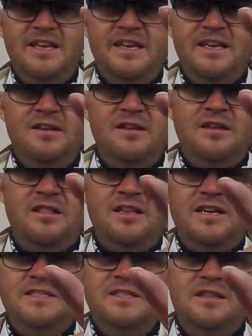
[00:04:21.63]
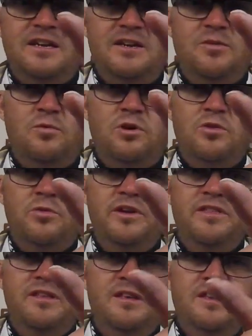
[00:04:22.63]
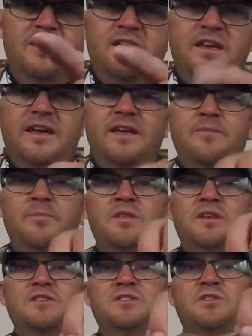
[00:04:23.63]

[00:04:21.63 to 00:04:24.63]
in, got lots of line to work with, okay? So